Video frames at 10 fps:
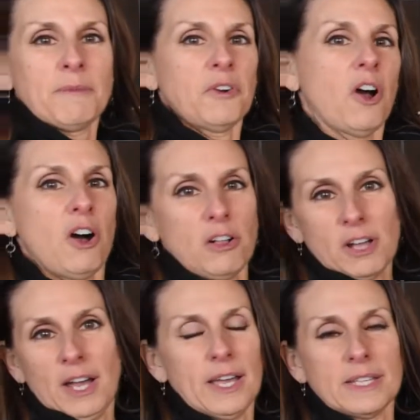for all
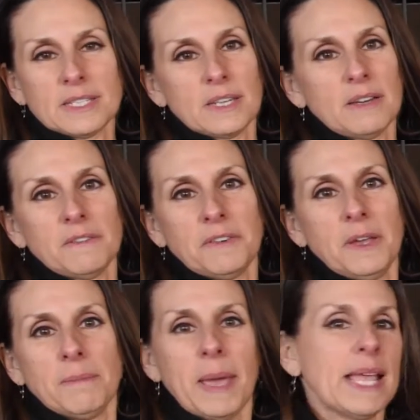kinds of
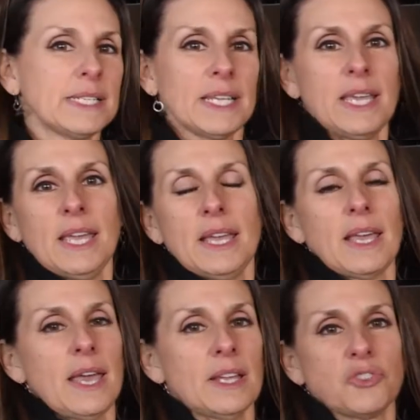painting
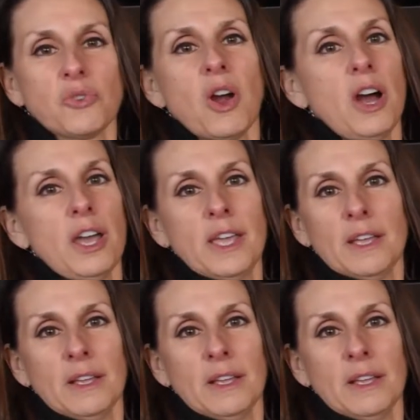and drawing